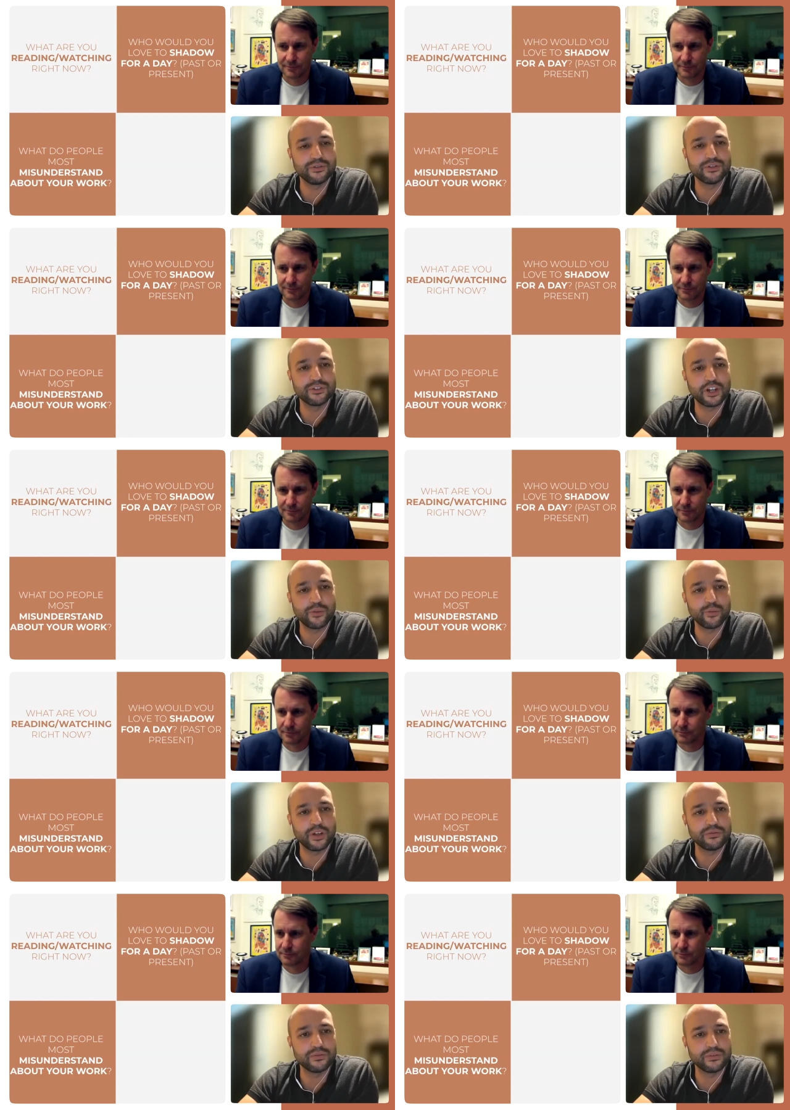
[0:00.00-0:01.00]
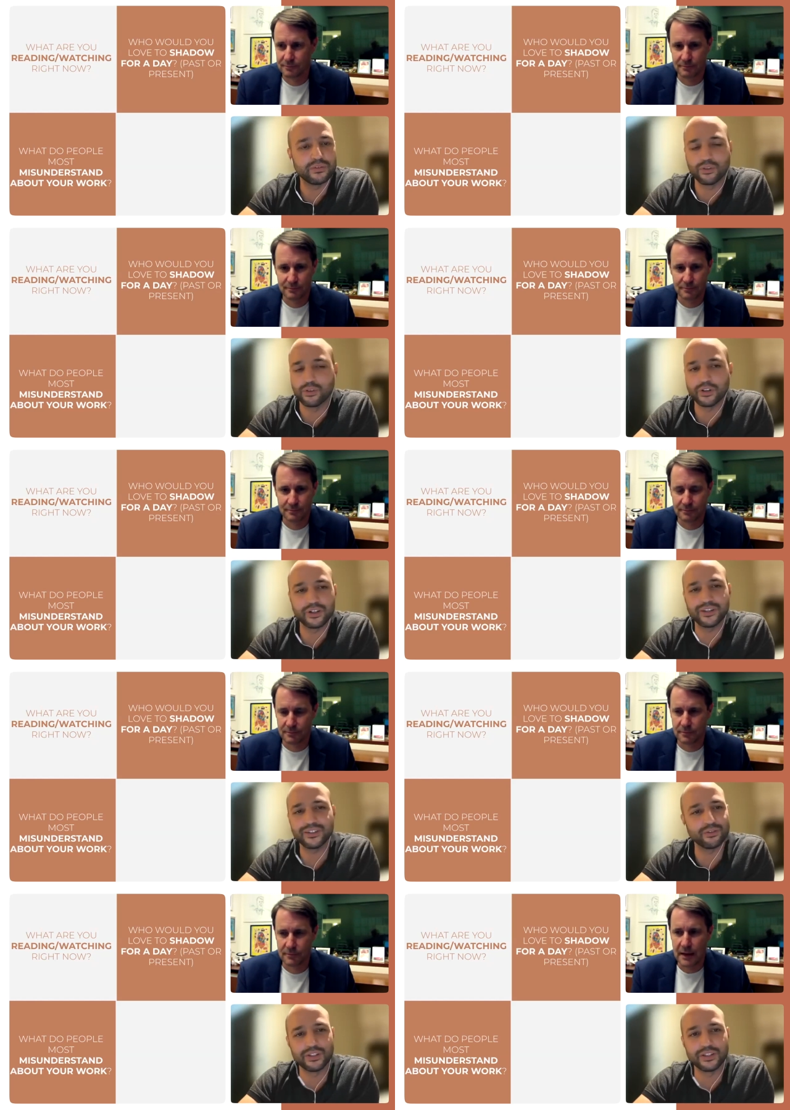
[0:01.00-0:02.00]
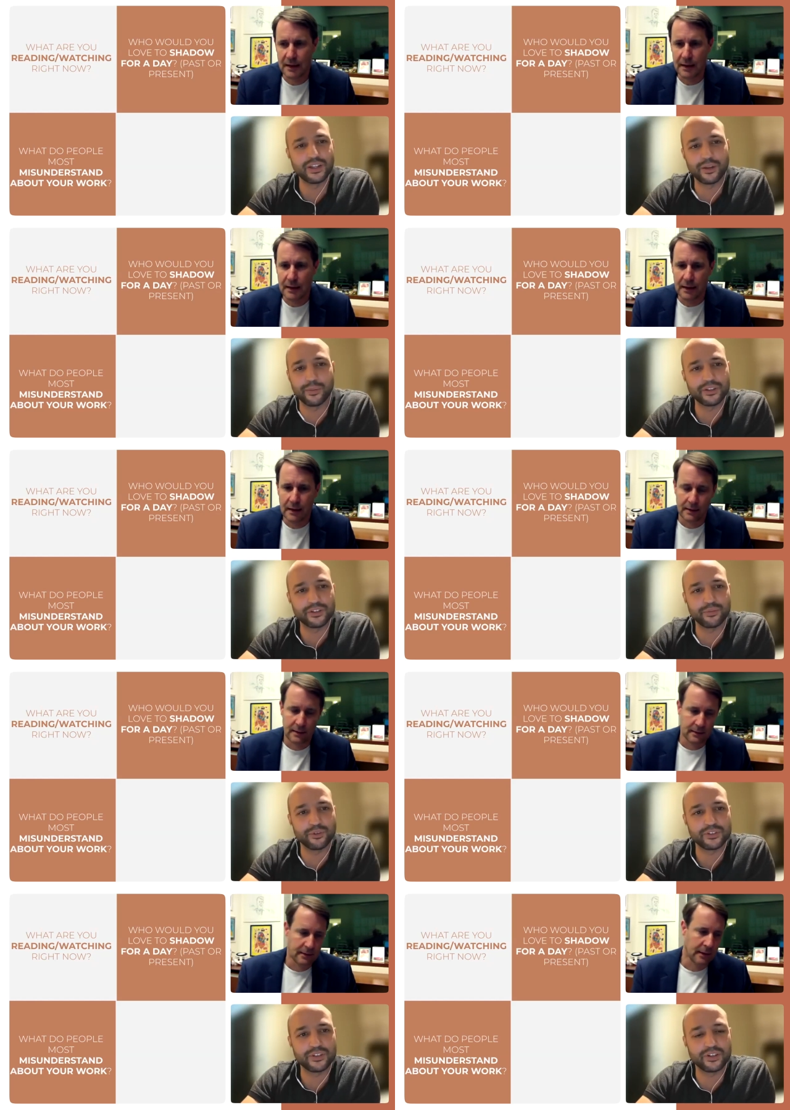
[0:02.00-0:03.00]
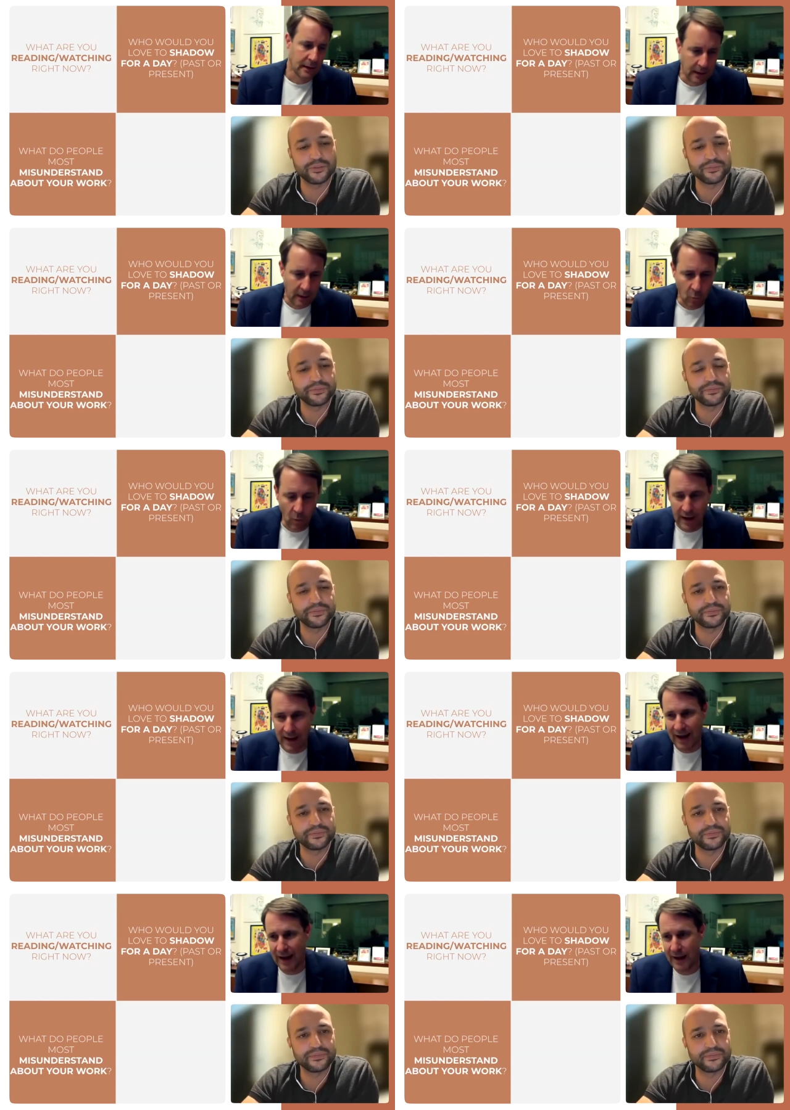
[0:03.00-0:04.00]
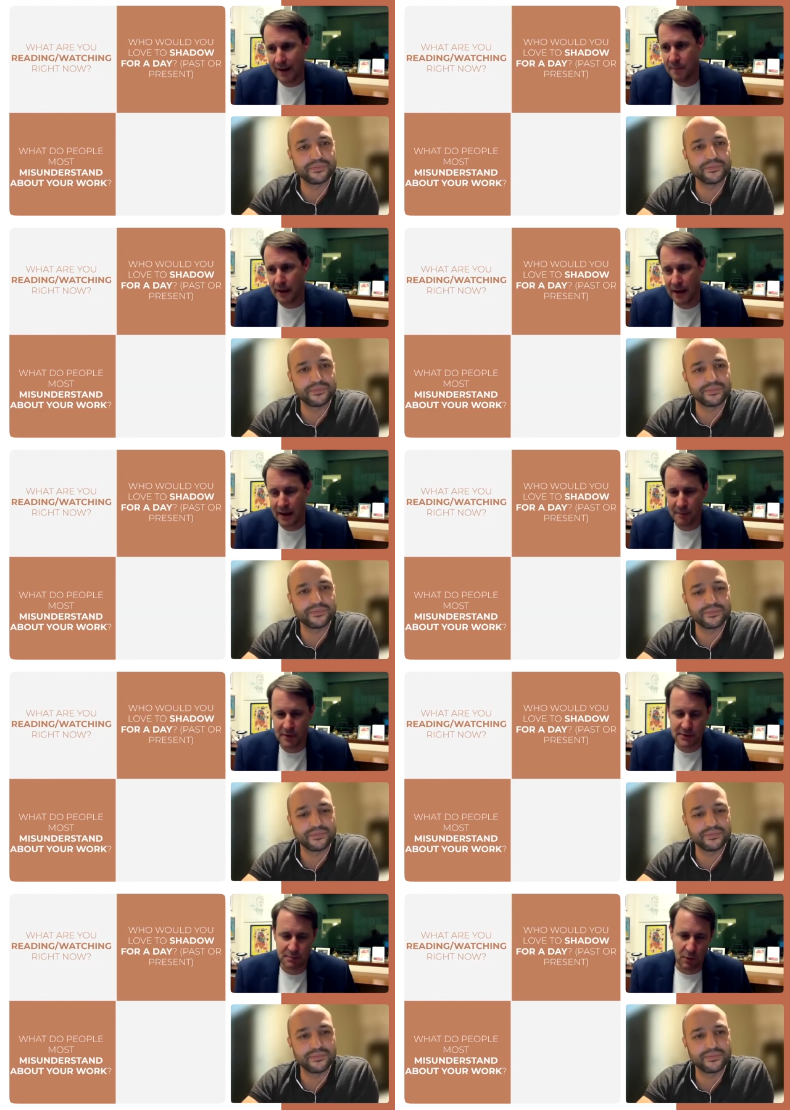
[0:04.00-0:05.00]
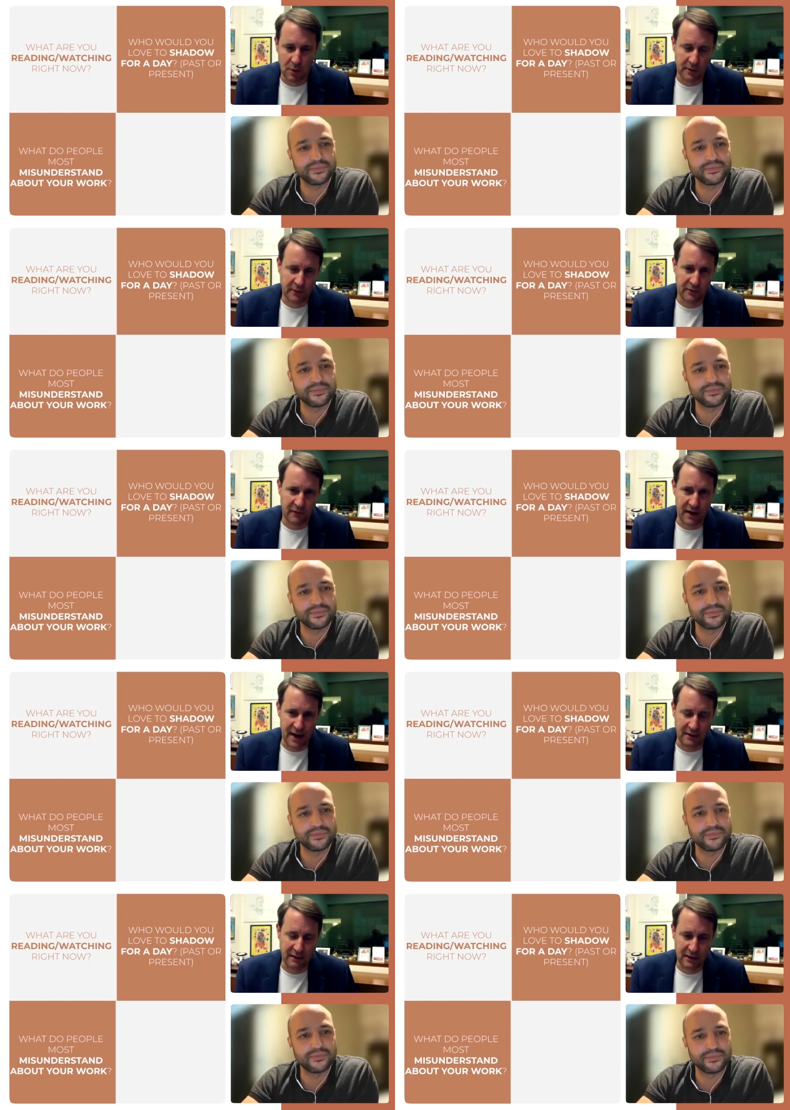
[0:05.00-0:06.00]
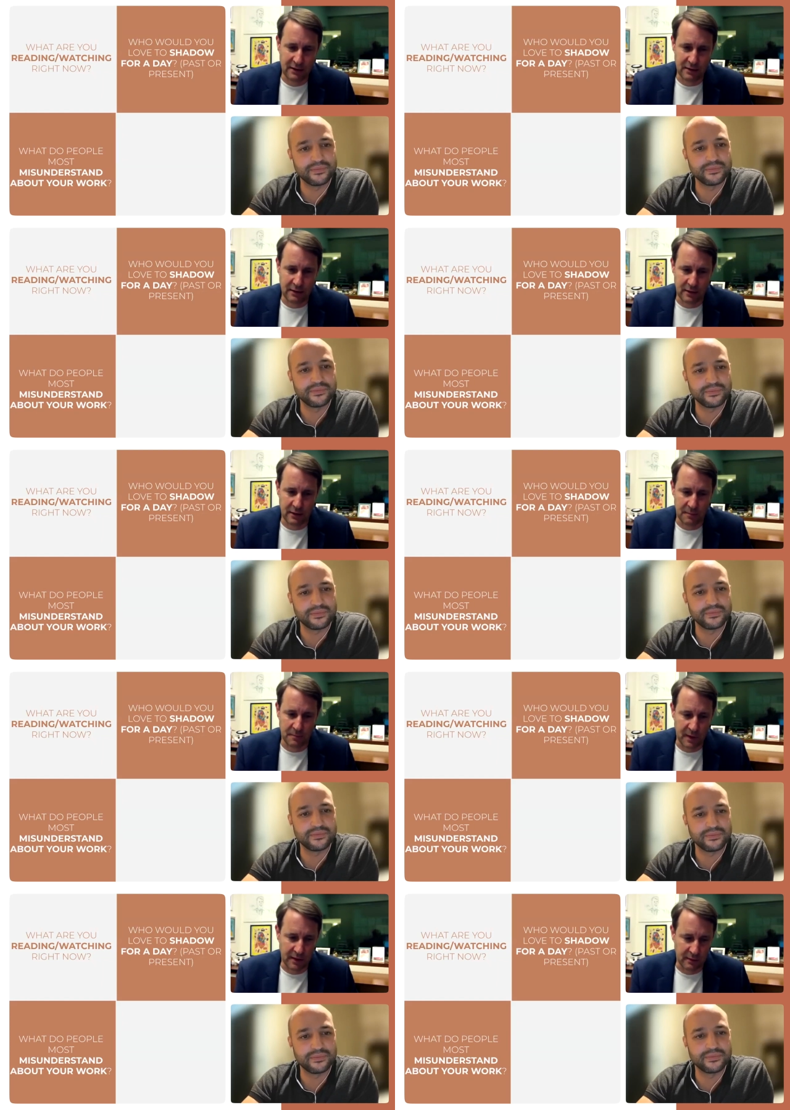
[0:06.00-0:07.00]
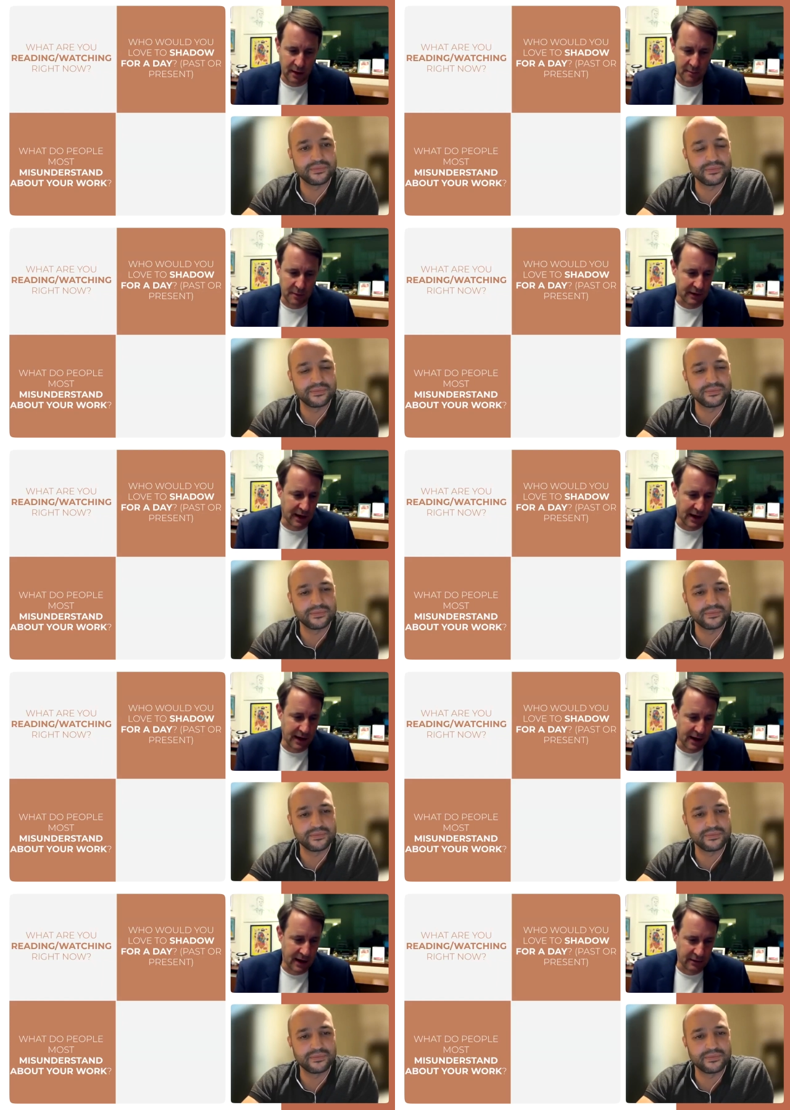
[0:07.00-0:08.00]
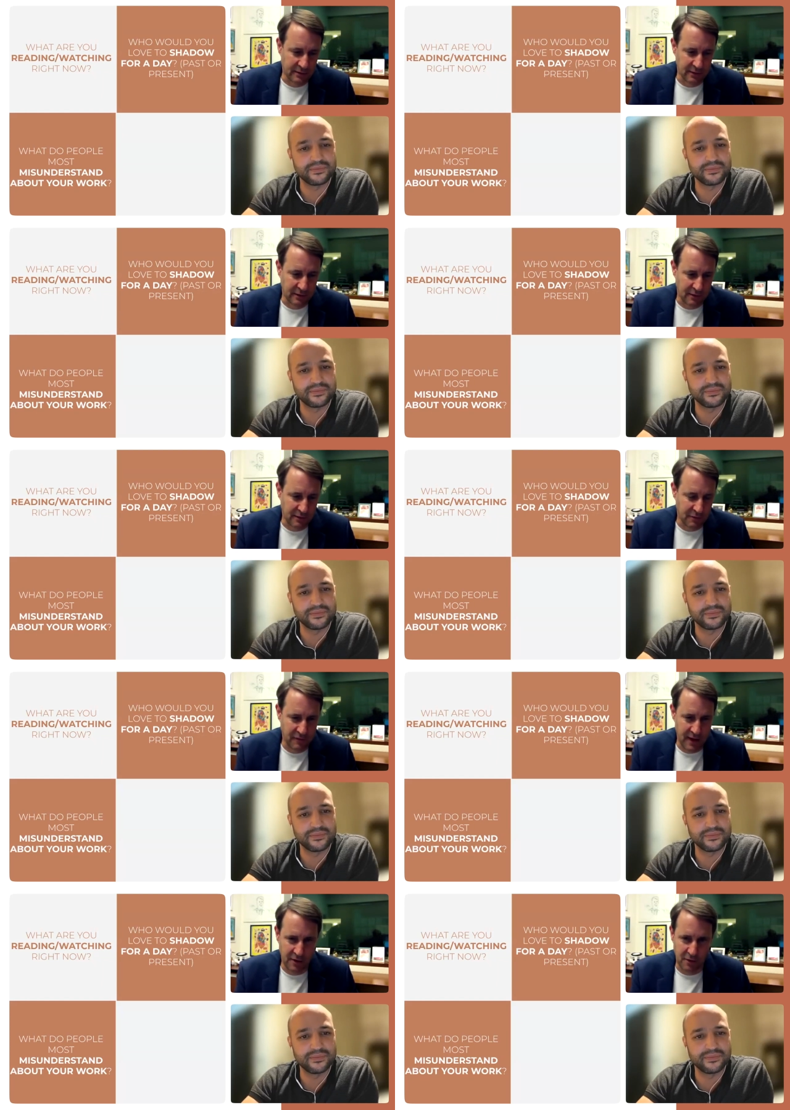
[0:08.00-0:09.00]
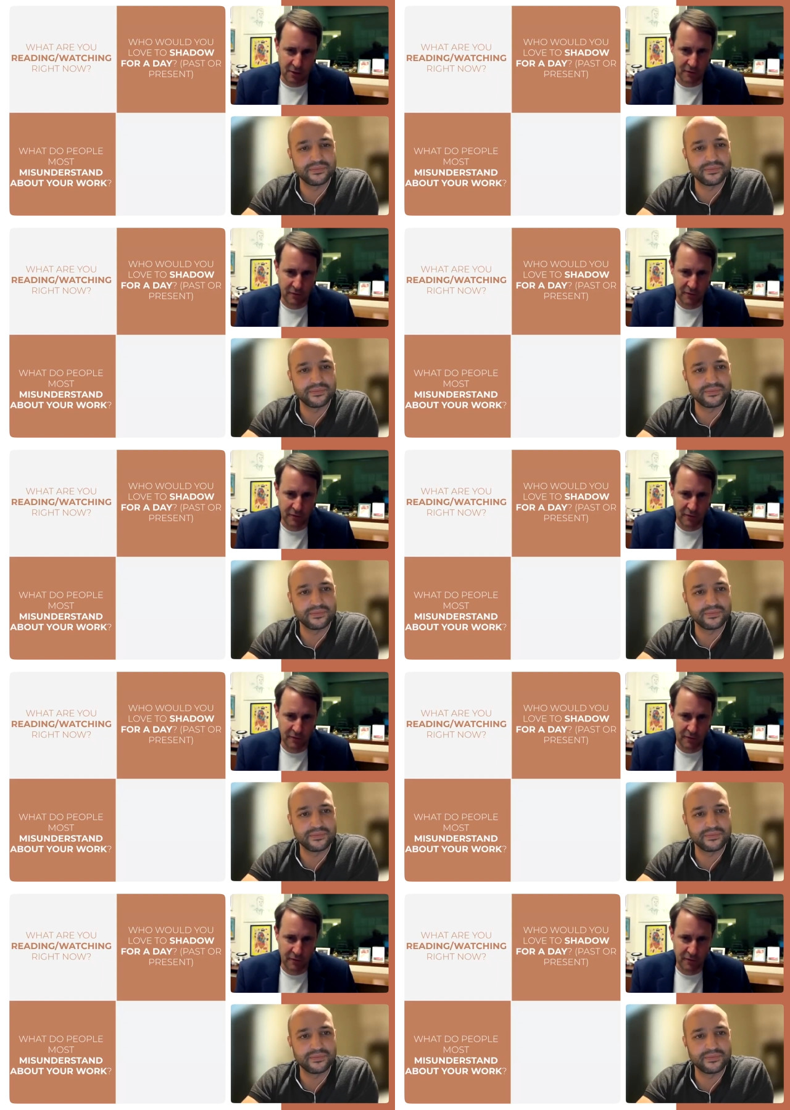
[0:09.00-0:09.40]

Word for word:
Speaker 1: do your job well, or is it really not about sports at all?
Speaker 2: Well, I'm I'm a sports fanatic, um, and I'm a diehard uh, fan of